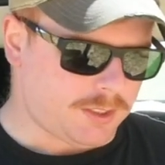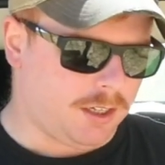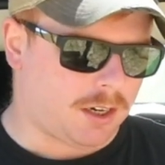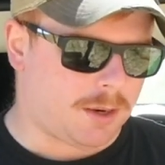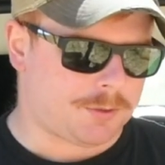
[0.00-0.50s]

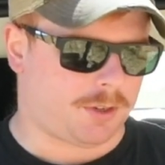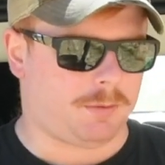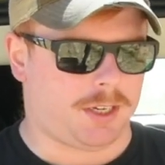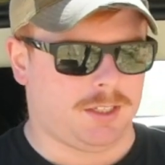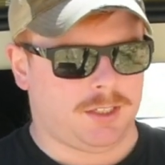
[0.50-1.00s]
So
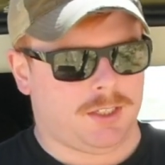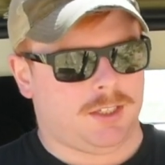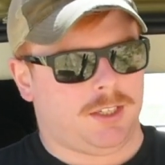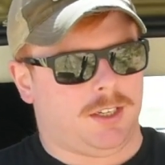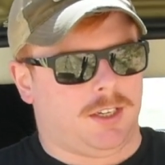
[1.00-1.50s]
anyway,
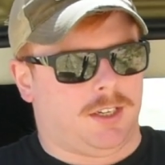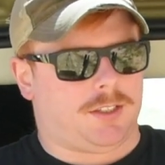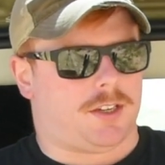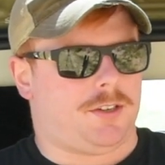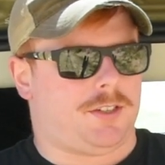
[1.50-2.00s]

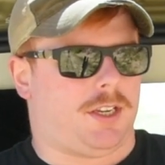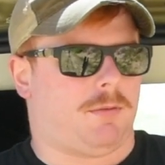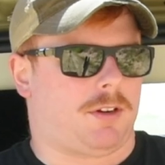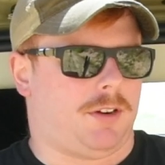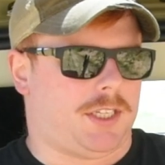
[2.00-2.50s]
to understand
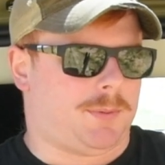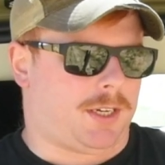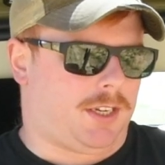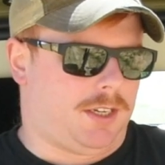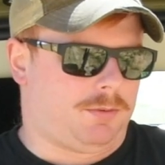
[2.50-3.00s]
what crane
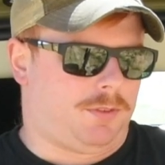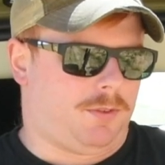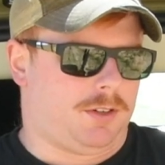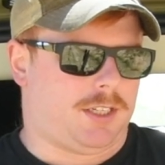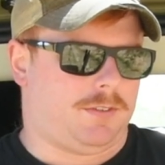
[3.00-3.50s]
spec is, we
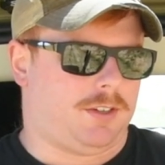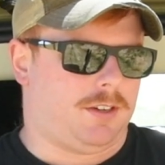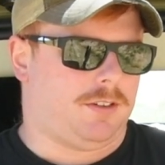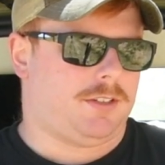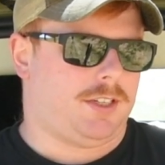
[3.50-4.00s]
first have to
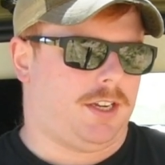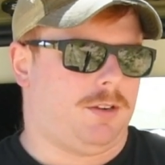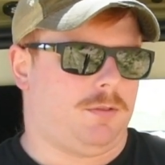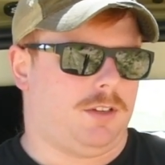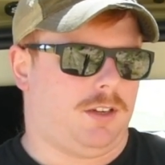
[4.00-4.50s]

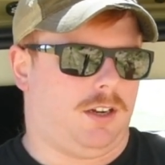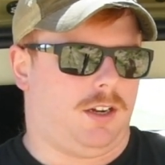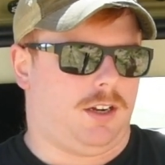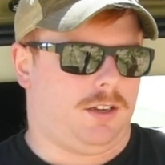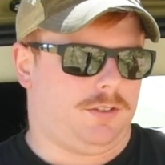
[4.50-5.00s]
understand
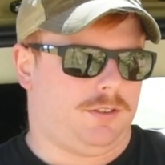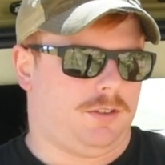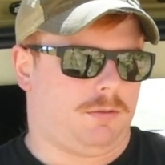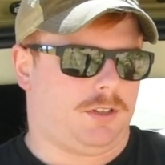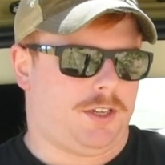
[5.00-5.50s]

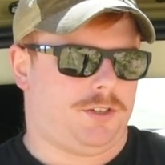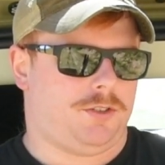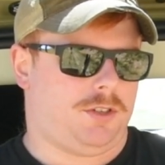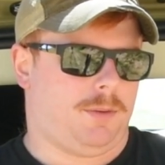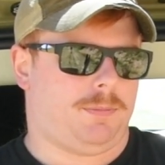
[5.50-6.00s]
the
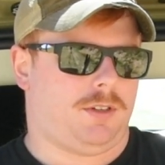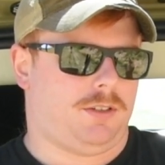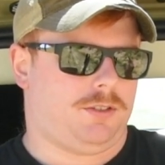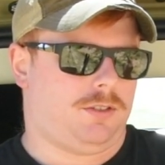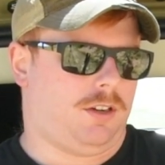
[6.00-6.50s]
relationship
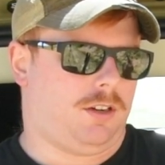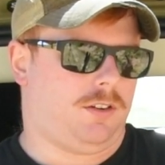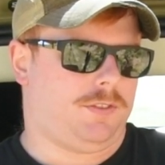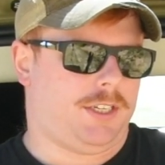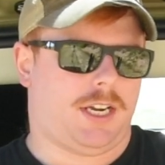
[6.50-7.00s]

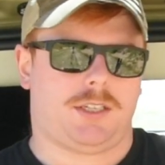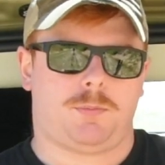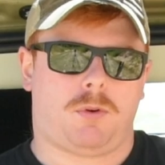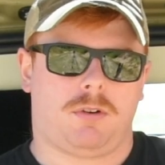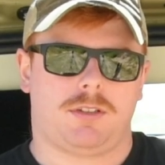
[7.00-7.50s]
of gas
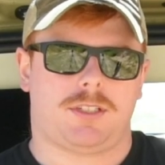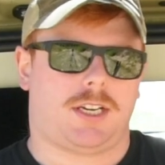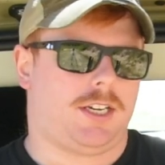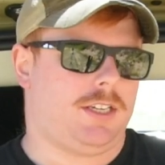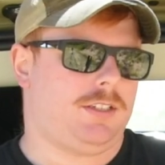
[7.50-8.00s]
port
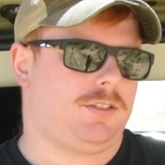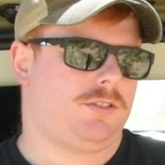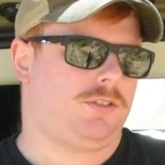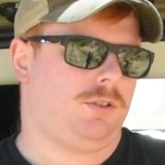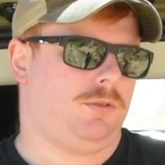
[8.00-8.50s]

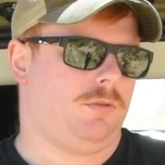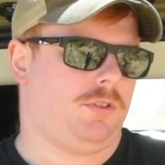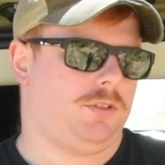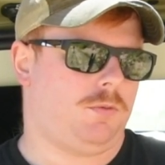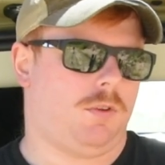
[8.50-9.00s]
size
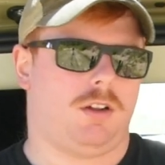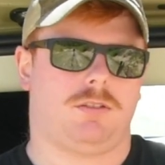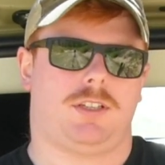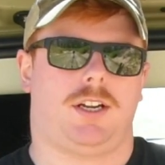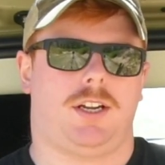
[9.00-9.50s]
to dwell
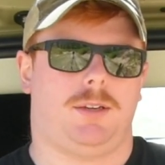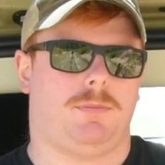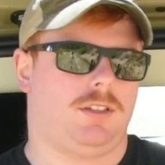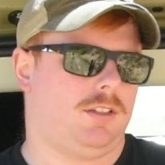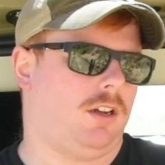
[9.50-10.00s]

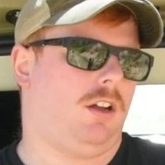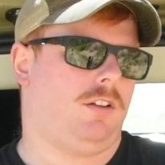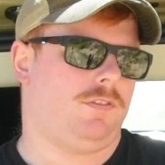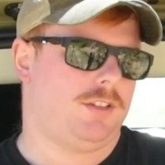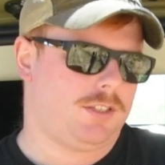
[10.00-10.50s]
time
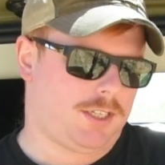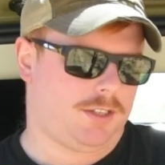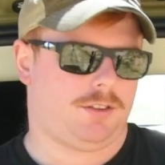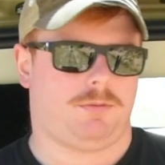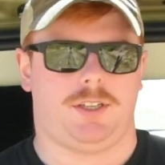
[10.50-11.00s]
of the
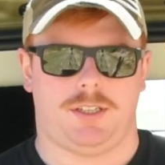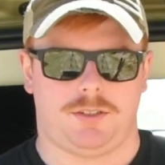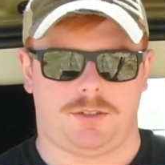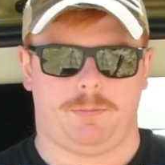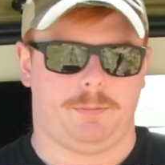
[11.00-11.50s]
10
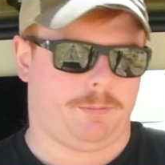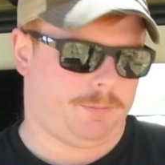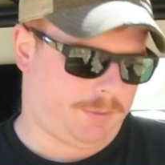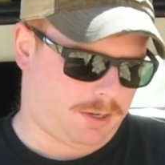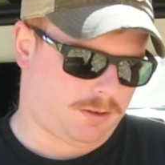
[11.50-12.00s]
3-inch
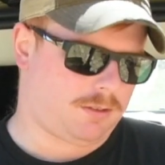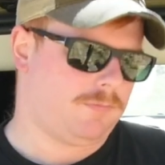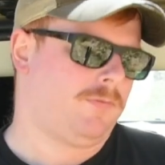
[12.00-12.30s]
barrel.